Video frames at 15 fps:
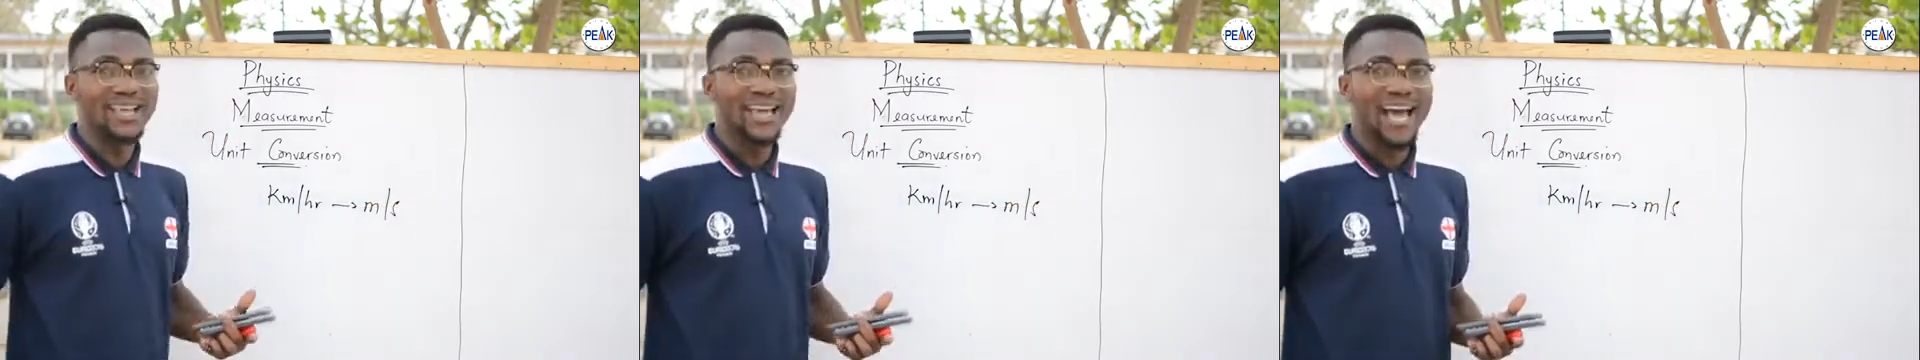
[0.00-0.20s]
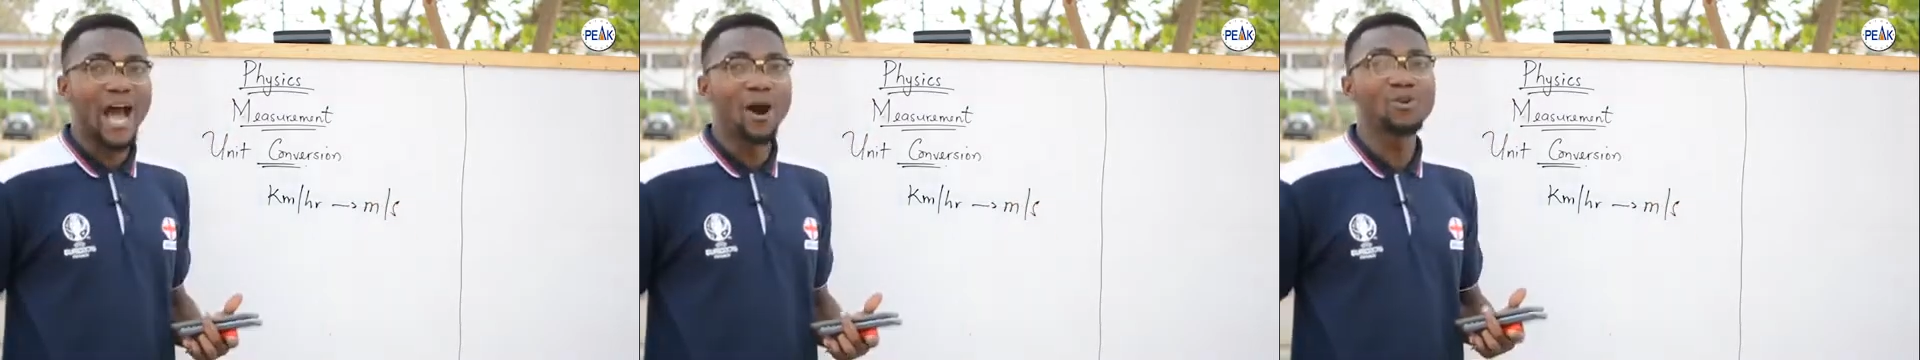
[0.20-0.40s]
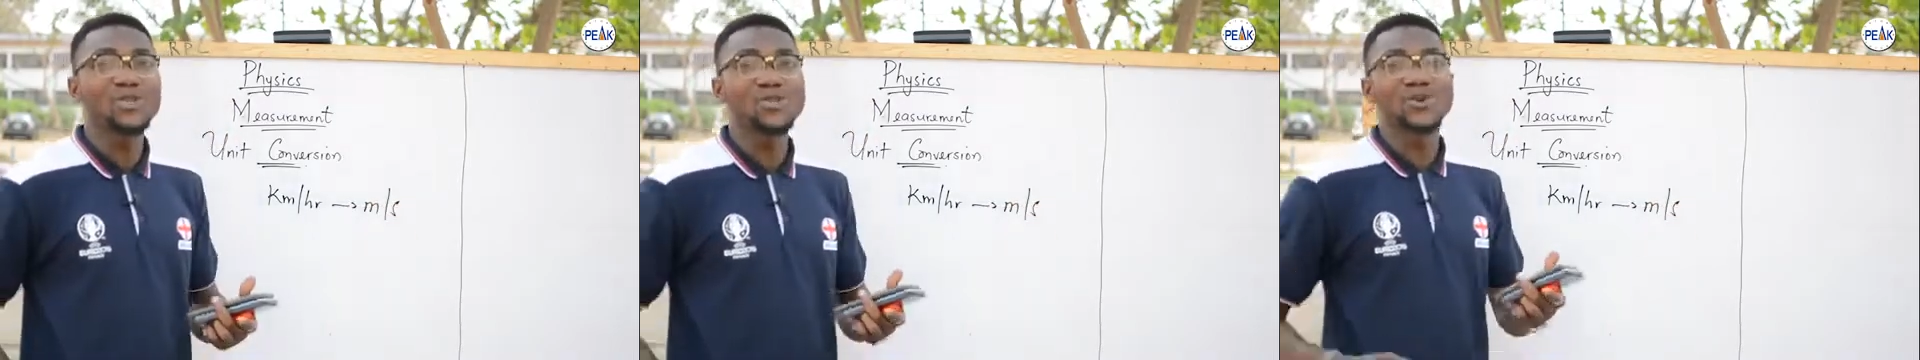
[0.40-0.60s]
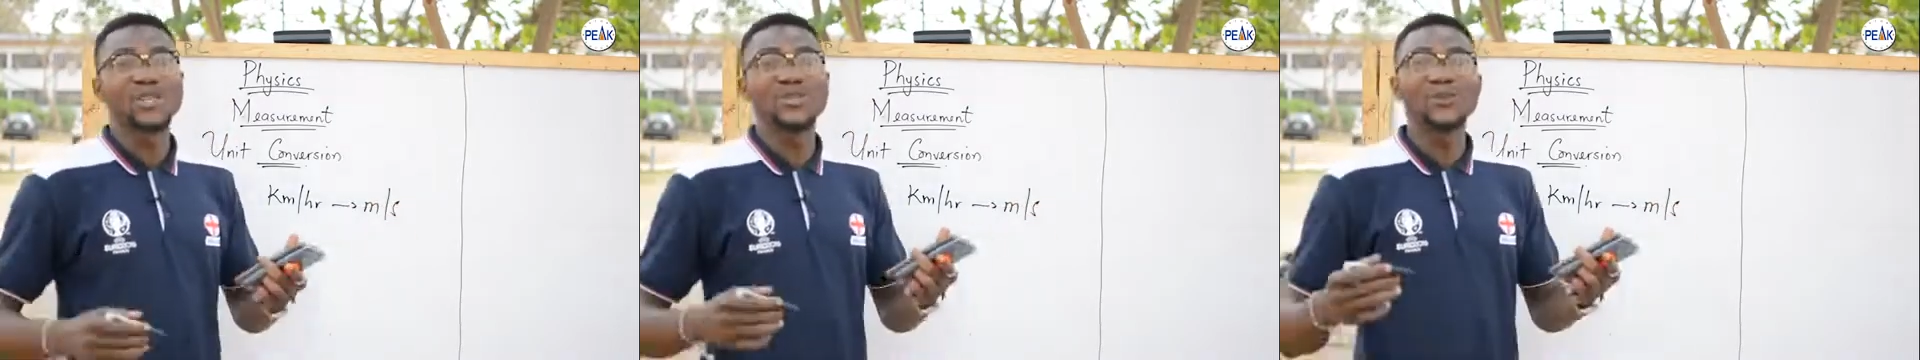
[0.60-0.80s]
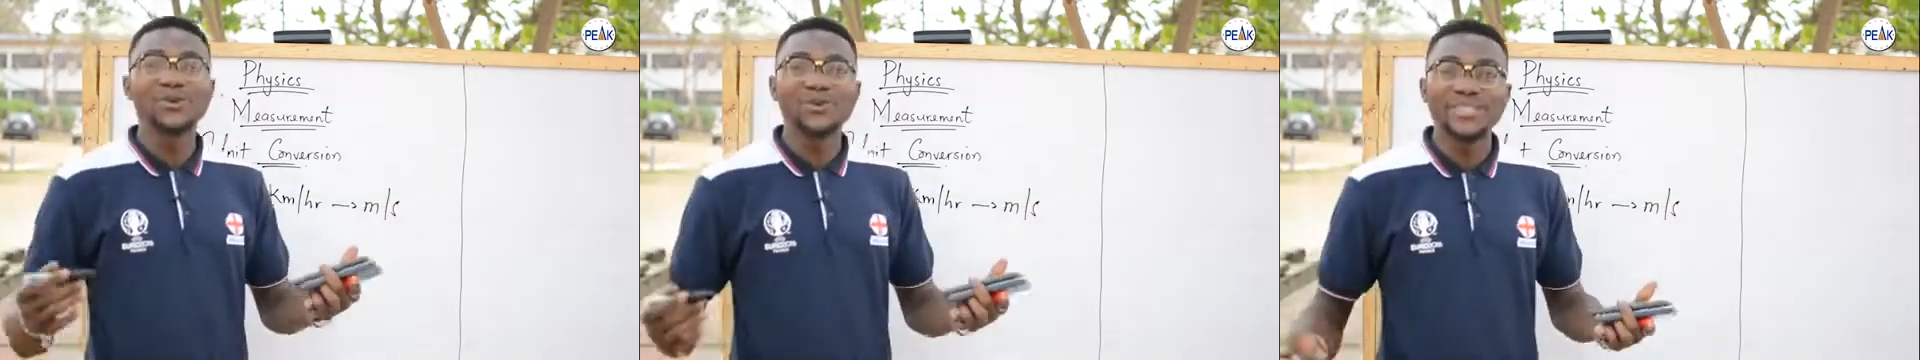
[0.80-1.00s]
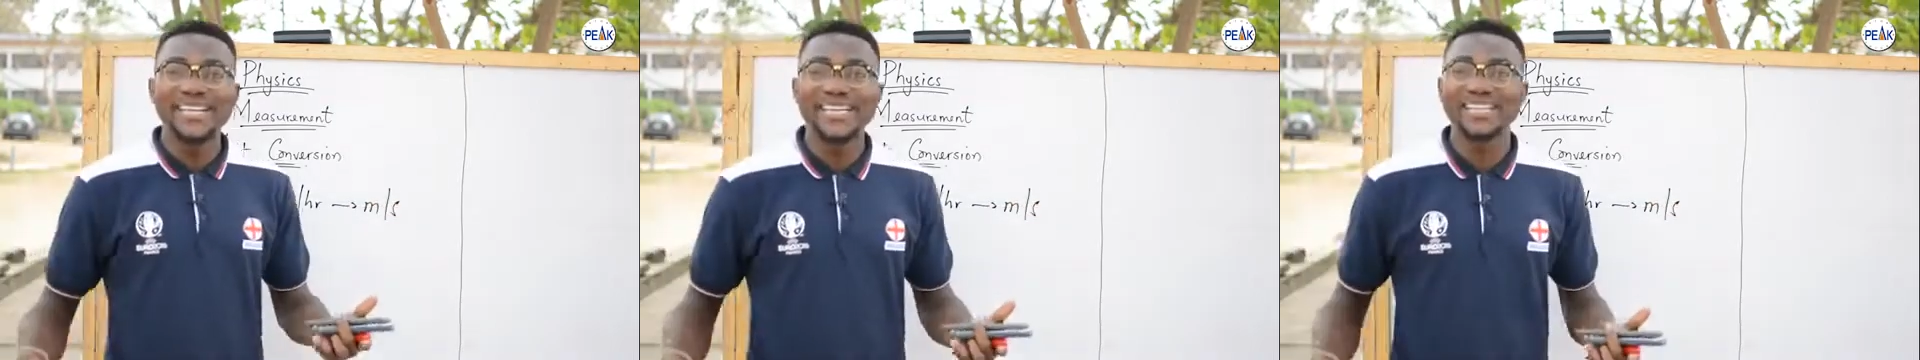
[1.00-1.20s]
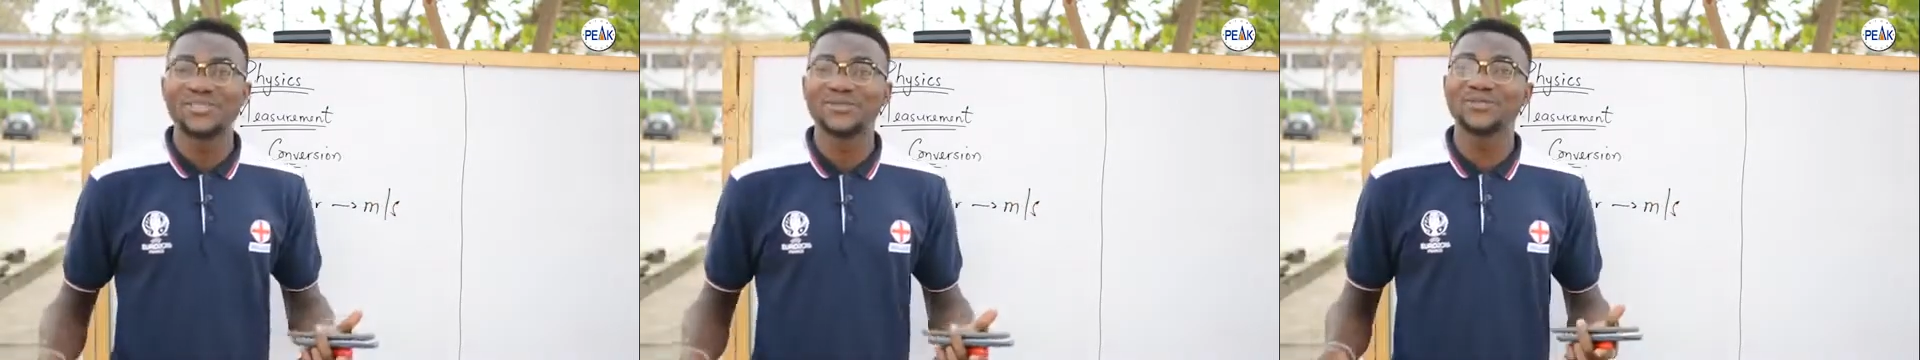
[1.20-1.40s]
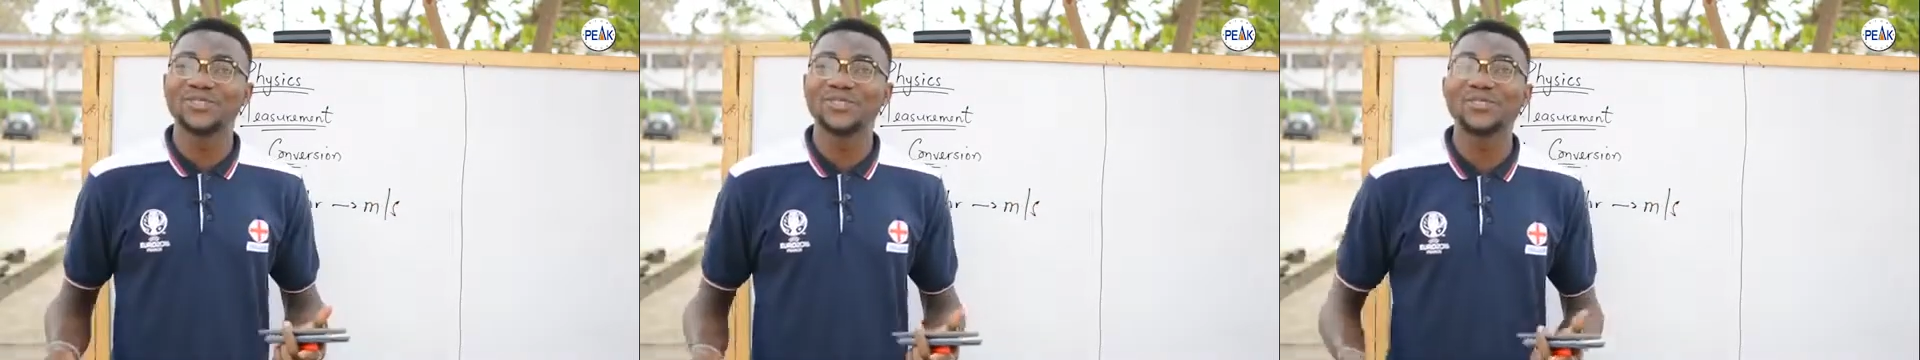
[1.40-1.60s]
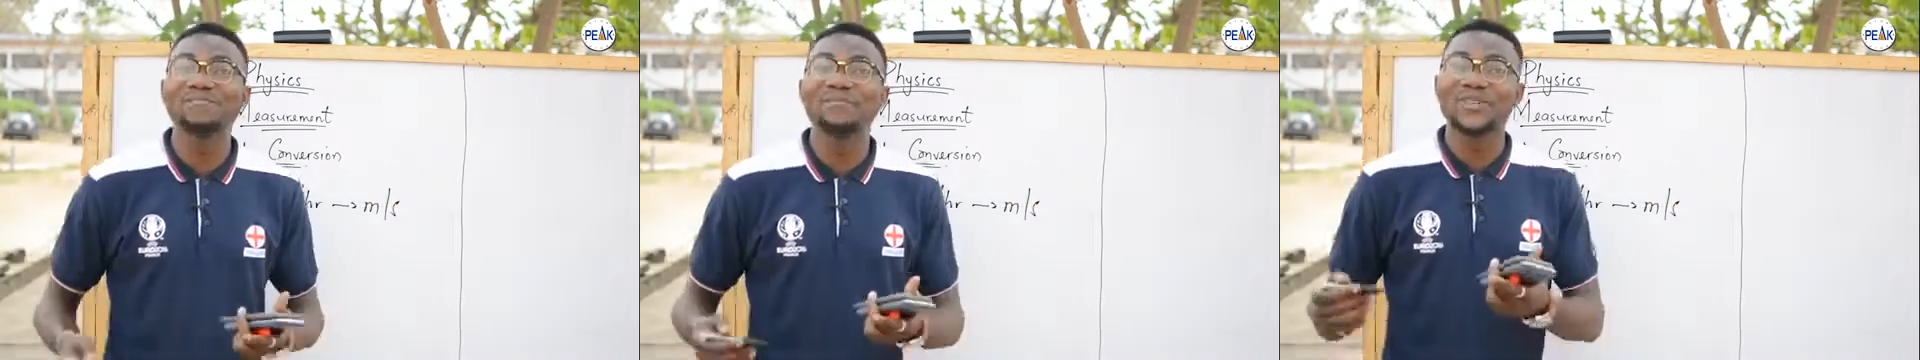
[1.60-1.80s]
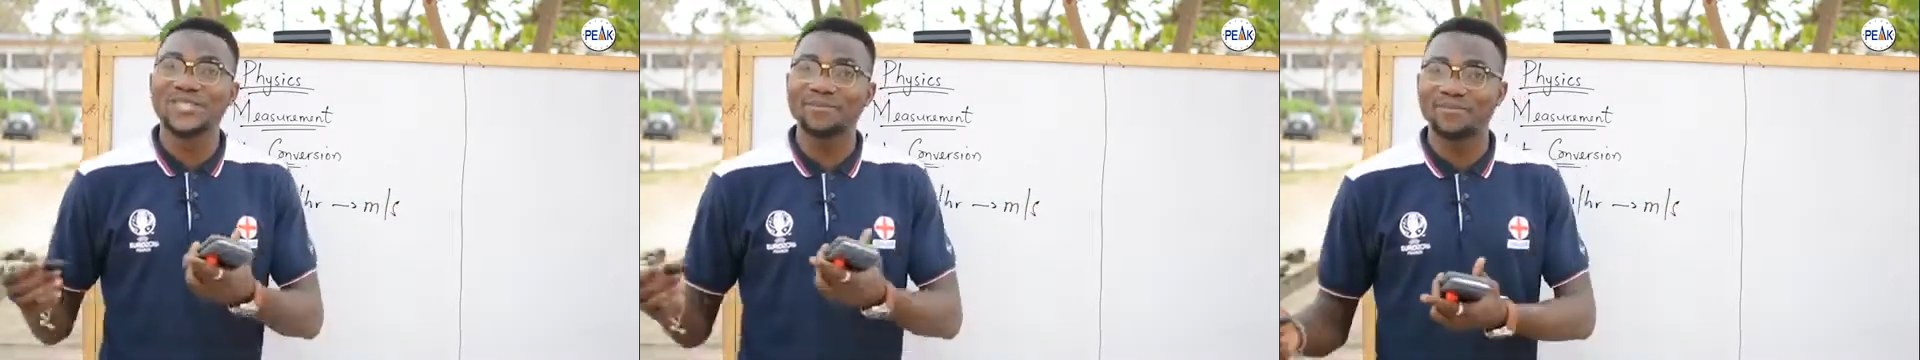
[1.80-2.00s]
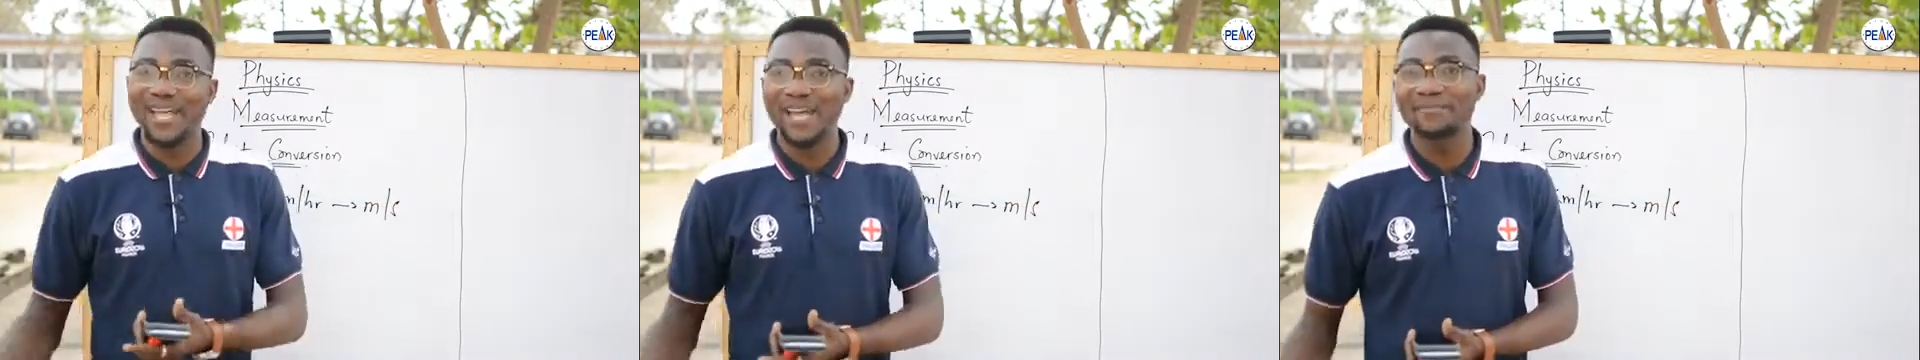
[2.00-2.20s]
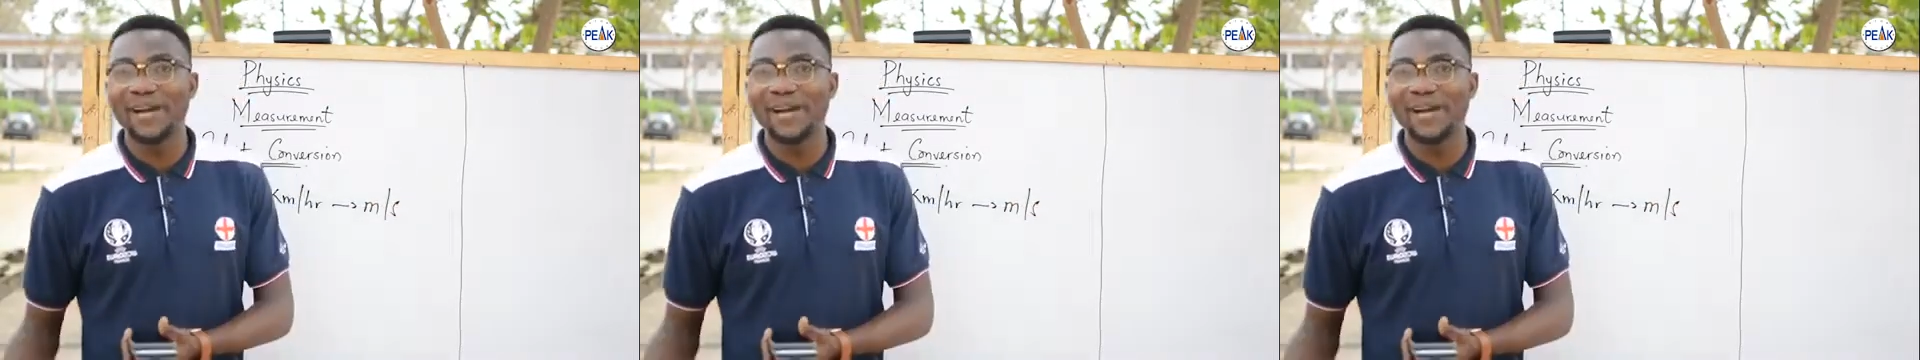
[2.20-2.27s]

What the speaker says: and what you were told then is to just multiply